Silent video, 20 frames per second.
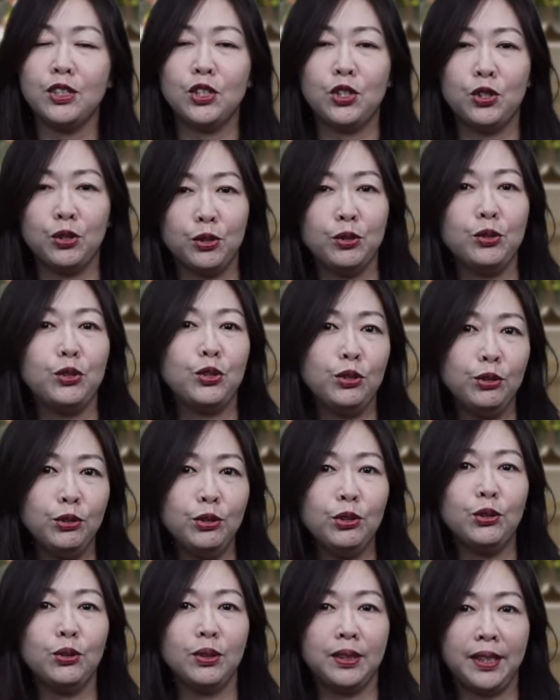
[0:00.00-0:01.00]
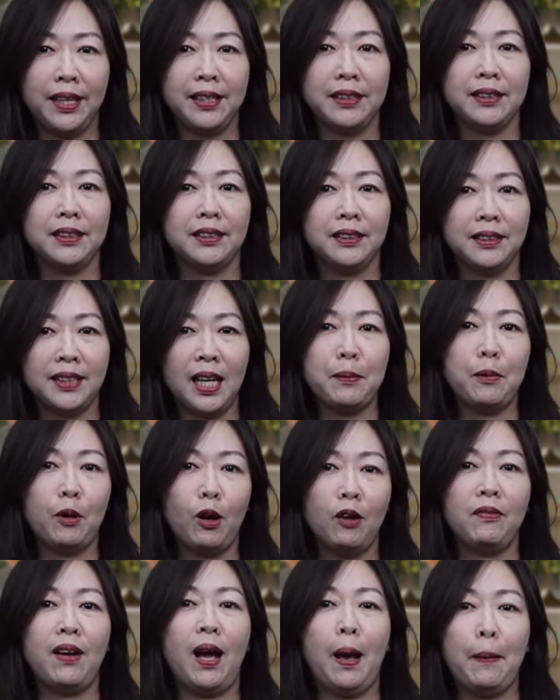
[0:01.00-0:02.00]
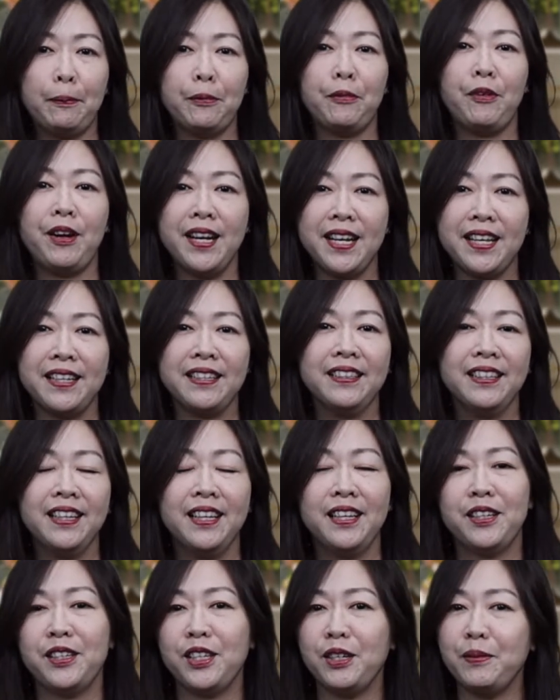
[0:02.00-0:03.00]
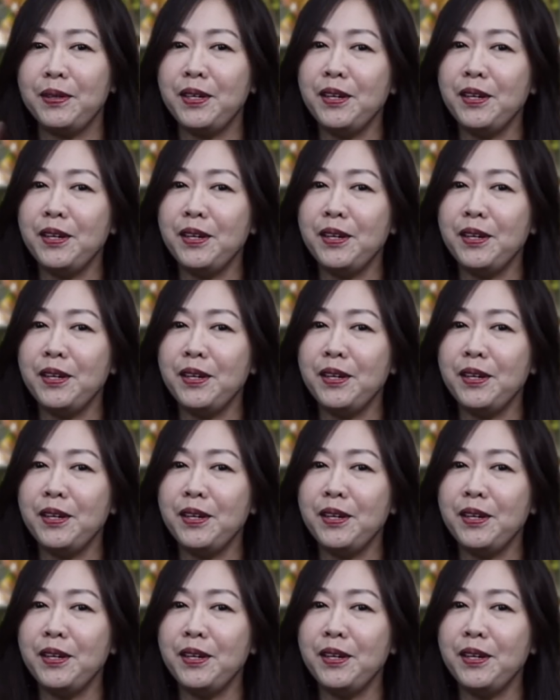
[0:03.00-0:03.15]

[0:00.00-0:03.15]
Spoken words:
should you choose to take the step of upgrading. Here we